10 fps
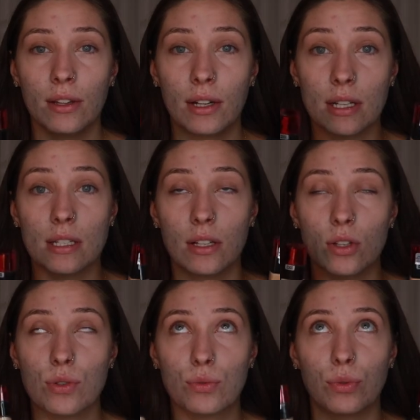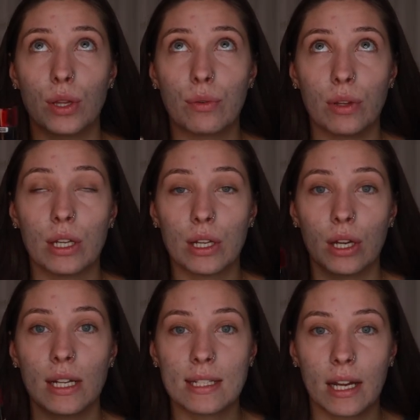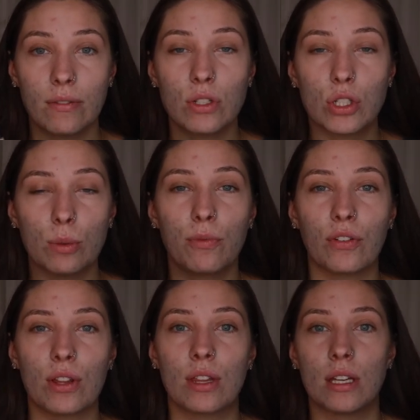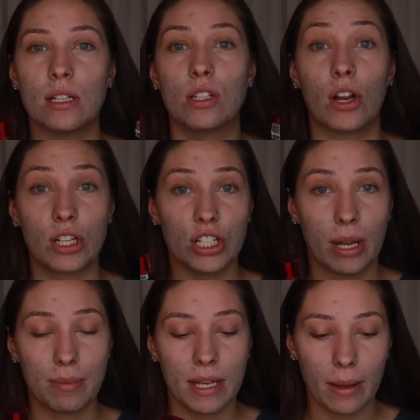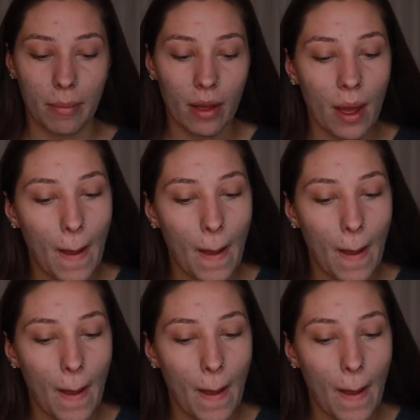Their concealer is really, really good. It's kind of a dupe for the Tarte Shape Tape.